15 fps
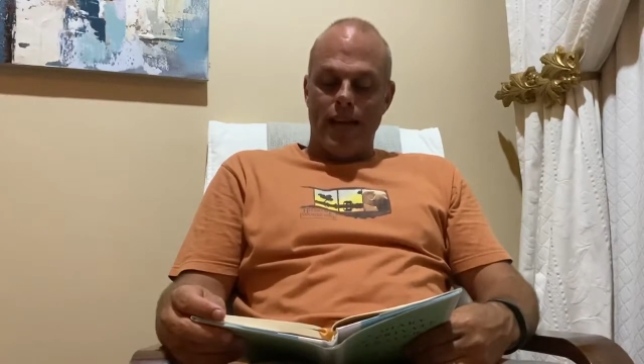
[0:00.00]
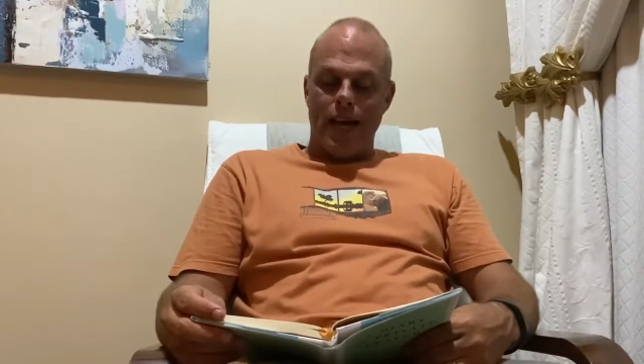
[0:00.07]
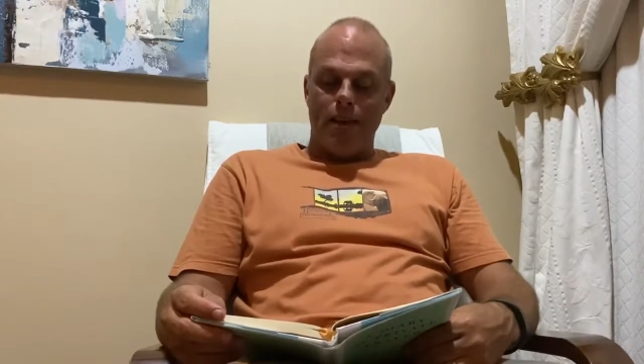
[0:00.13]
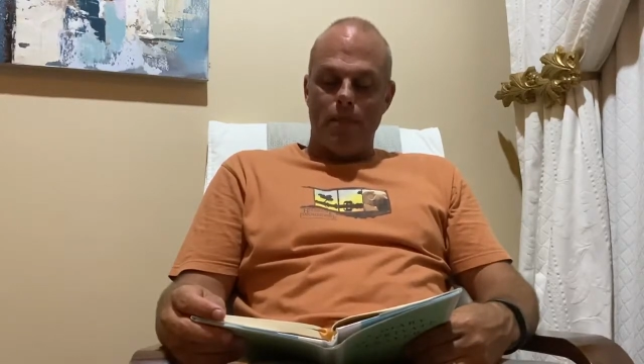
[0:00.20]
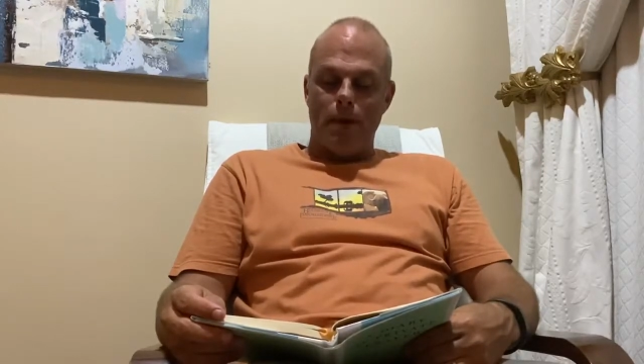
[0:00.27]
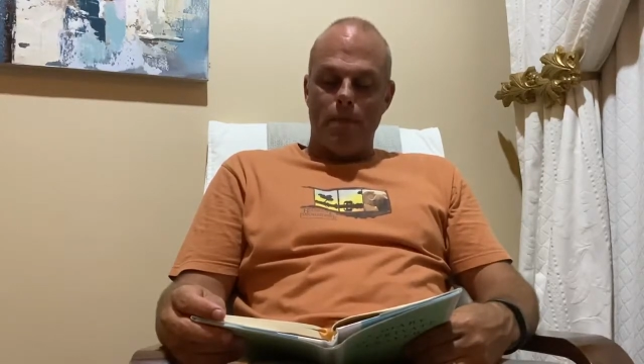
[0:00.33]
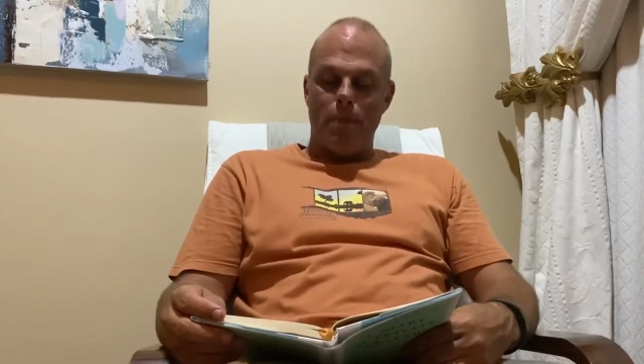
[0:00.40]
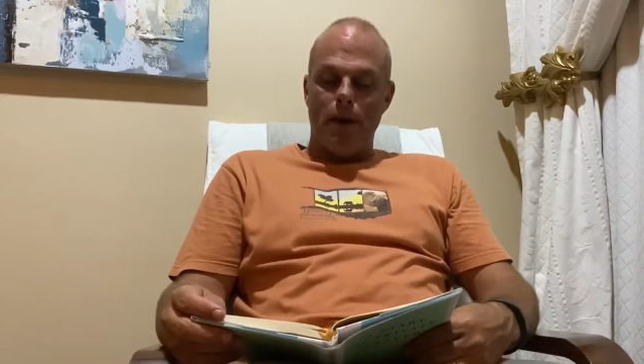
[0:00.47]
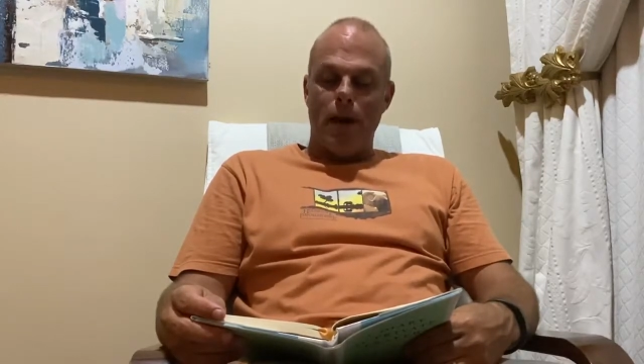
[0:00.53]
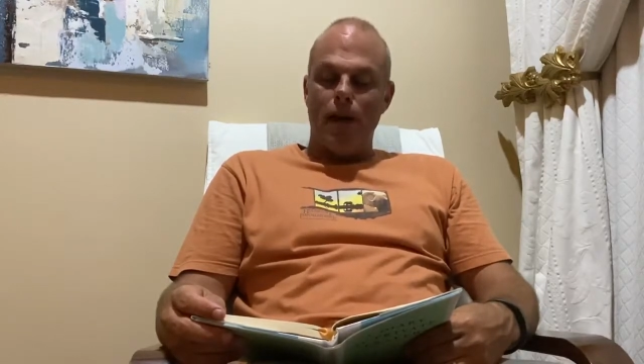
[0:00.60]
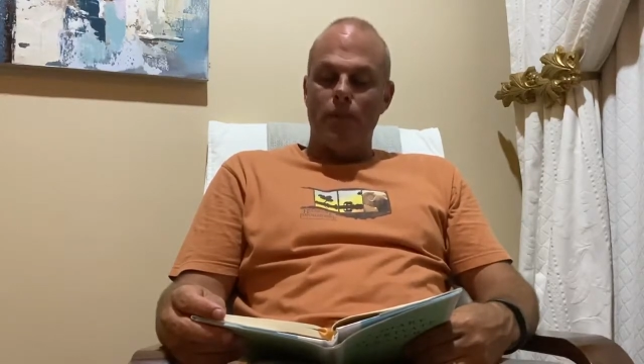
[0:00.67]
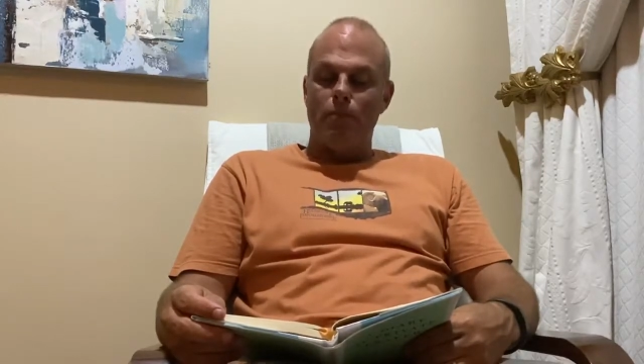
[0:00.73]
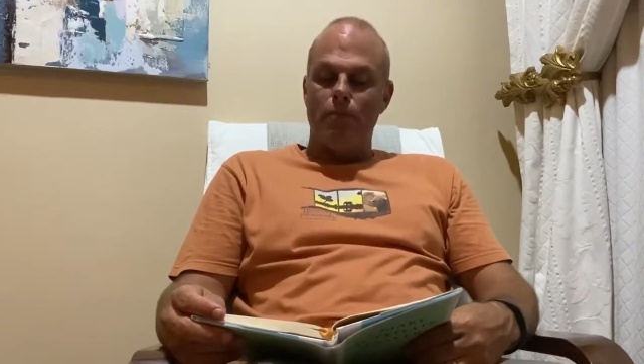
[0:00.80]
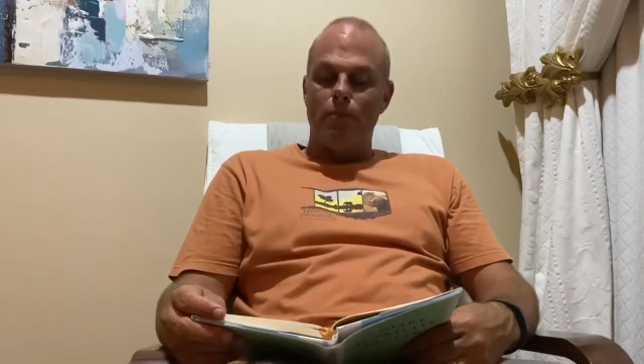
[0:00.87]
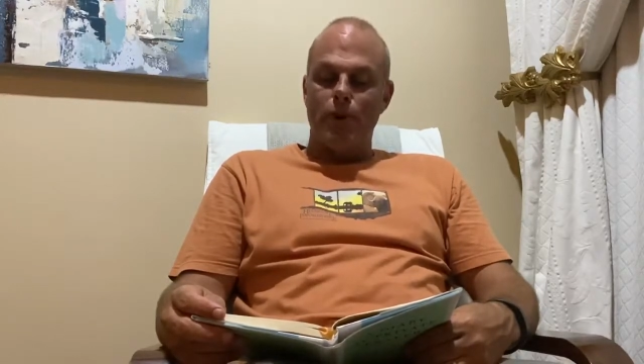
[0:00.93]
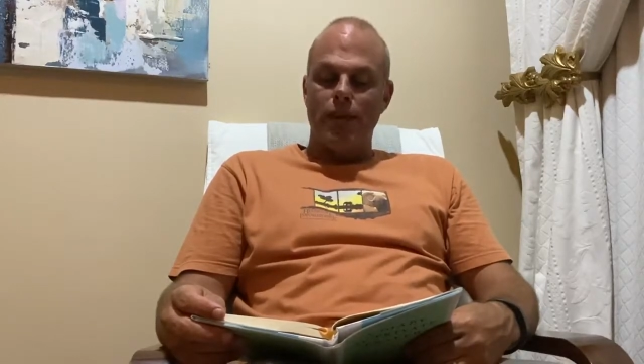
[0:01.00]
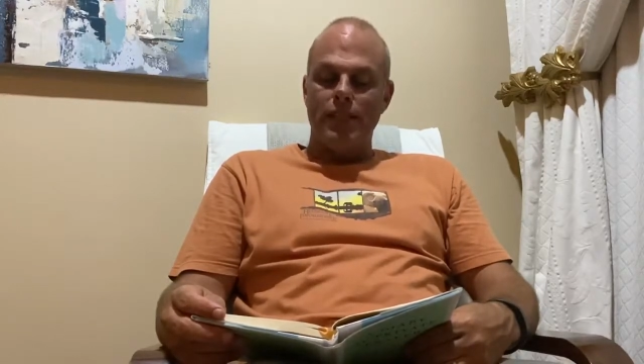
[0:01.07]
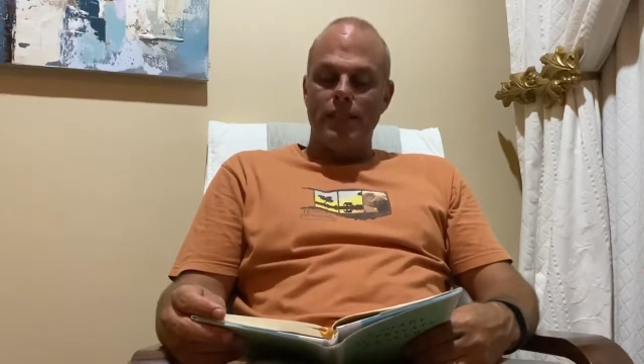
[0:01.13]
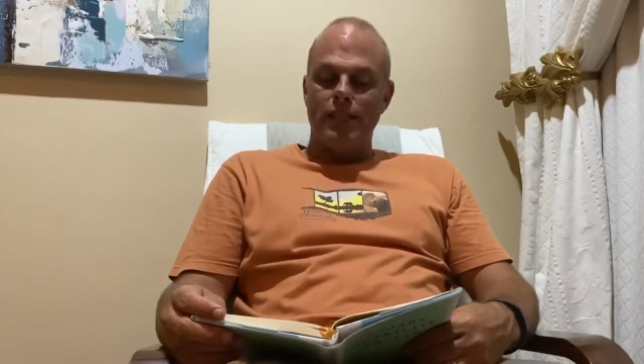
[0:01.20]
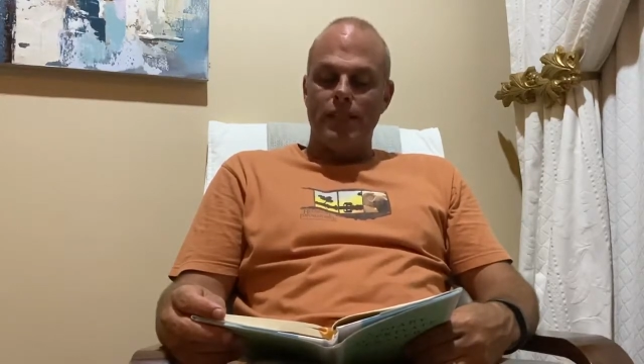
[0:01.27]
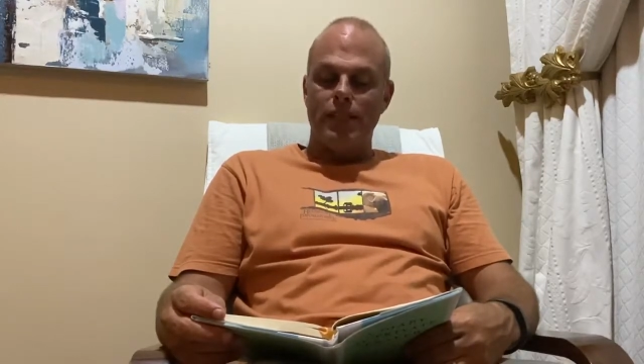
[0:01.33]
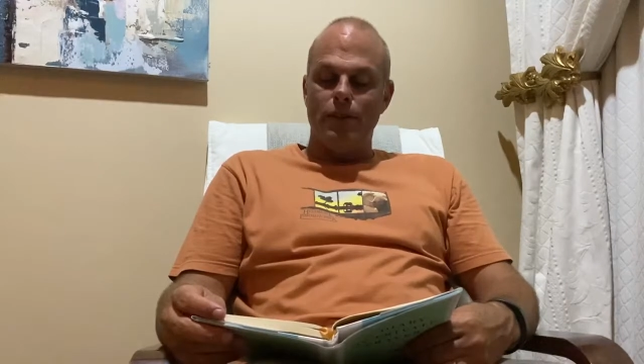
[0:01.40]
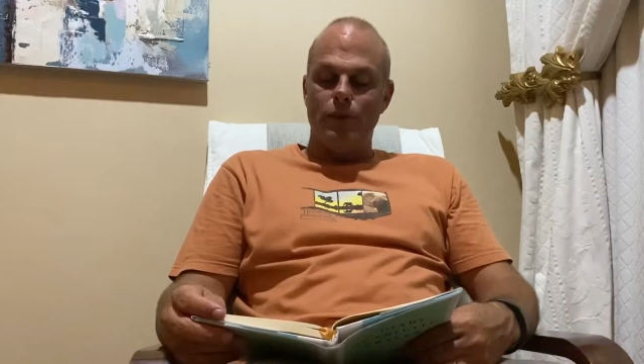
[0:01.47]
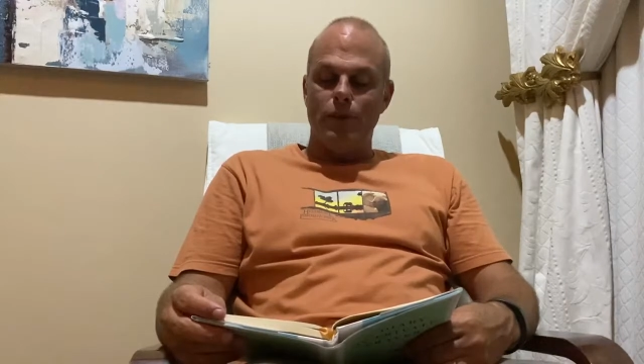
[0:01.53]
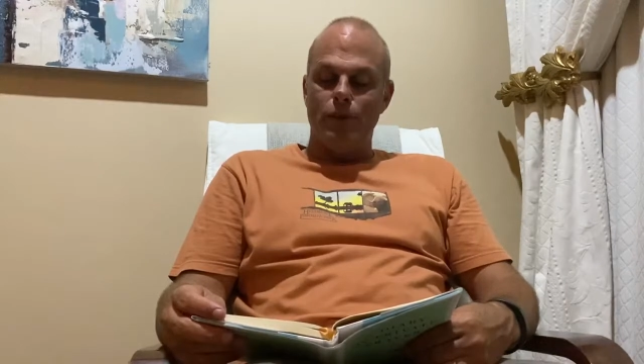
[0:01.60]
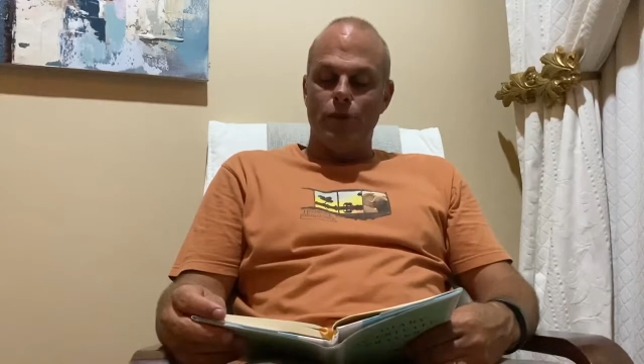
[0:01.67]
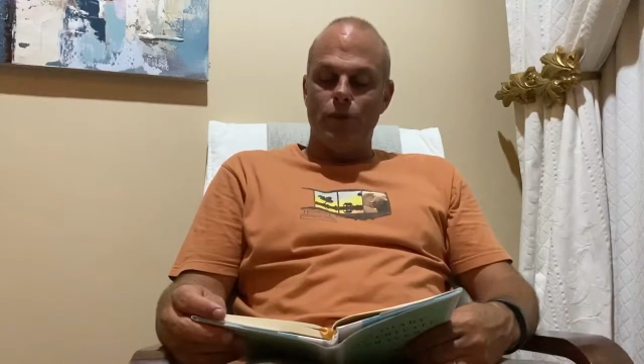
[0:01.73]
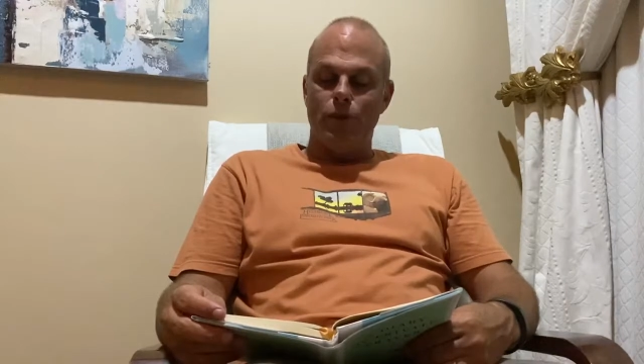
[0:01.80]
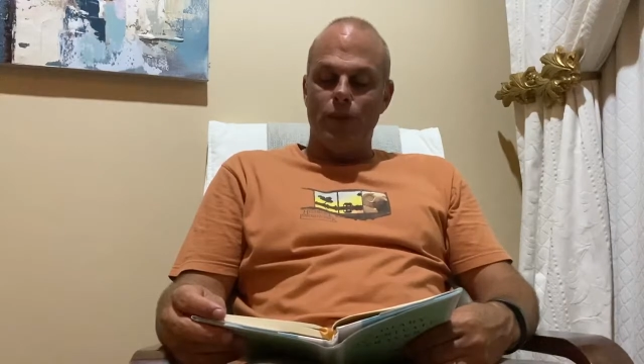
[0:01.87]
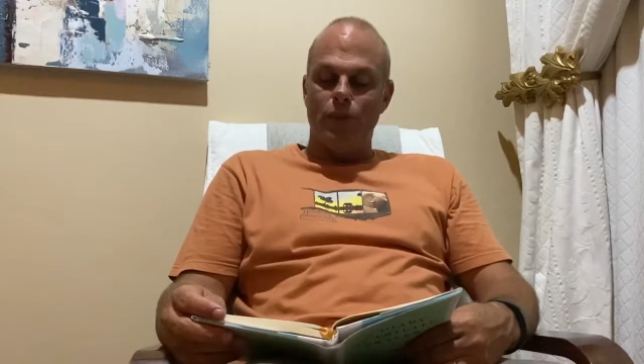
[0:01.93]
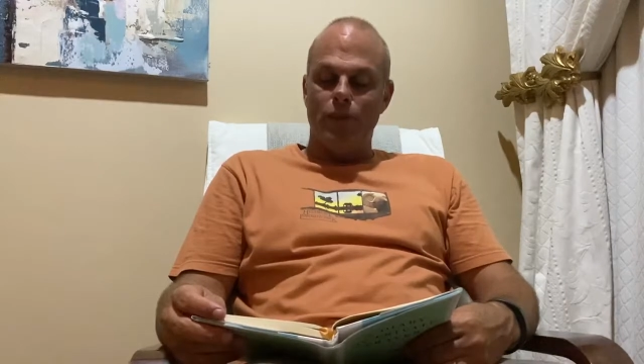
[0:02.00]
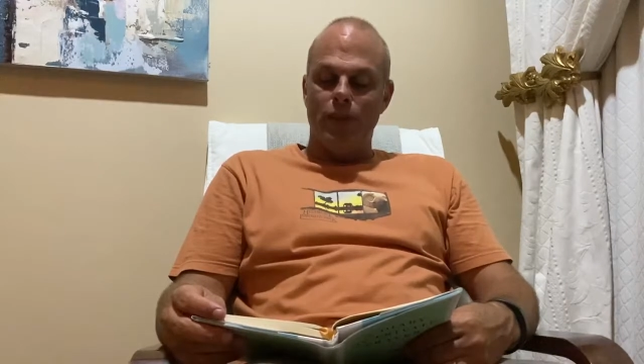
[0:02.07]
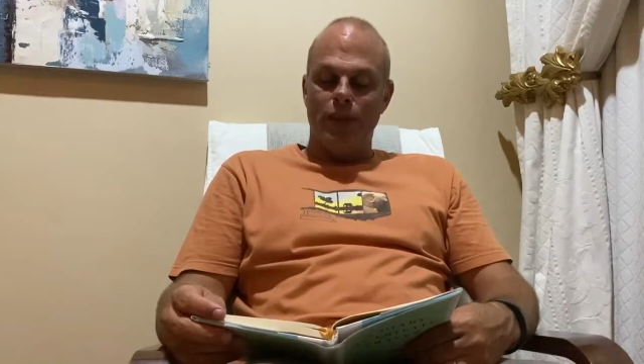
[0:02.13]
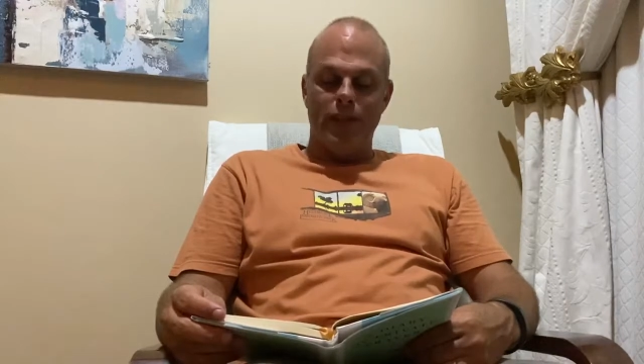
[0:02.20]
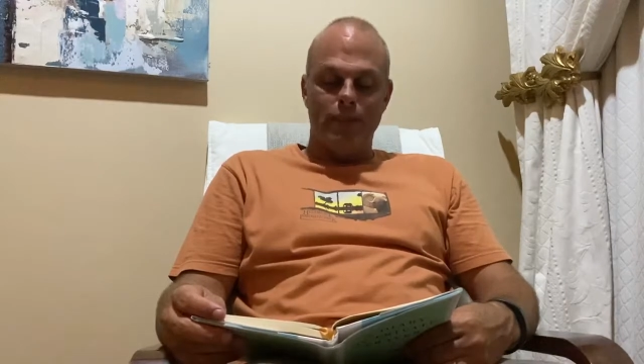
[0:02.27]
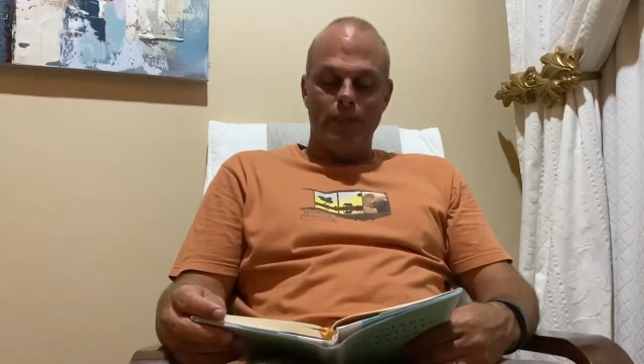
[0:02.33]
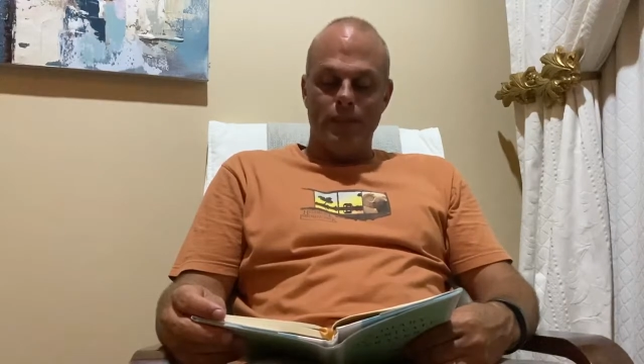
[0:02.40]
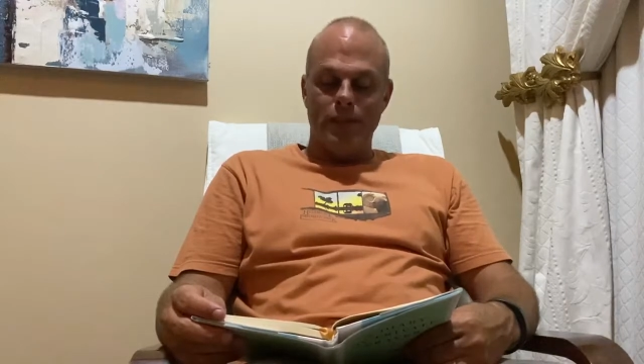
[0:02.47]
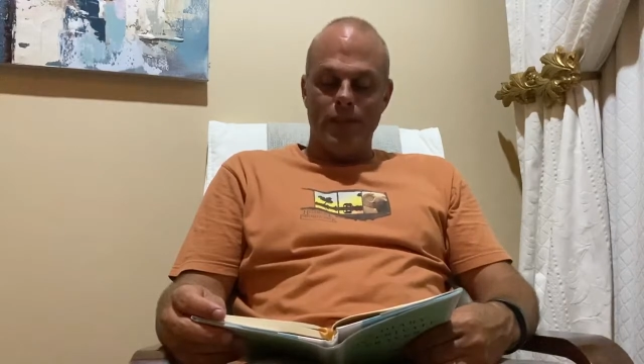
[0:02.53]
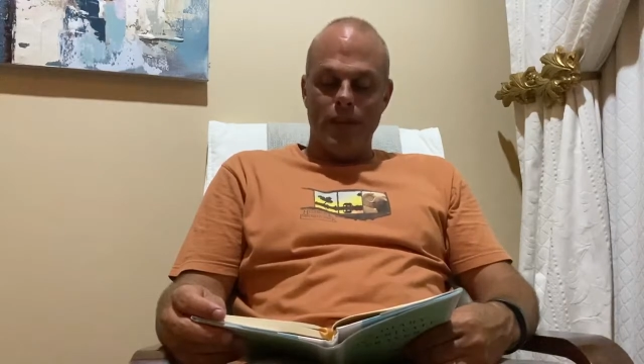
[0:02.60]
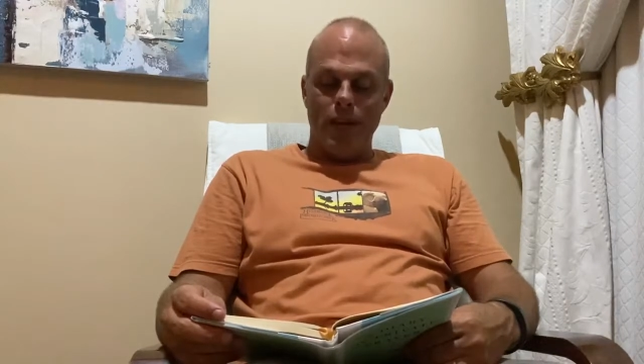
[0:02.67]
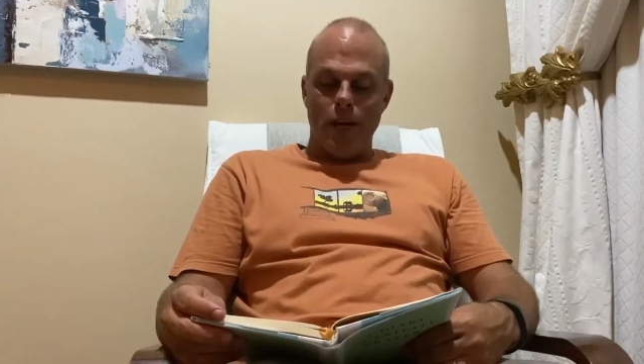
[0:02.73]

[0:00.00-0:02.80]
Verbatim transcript: and my mouth praises you with joyful lips.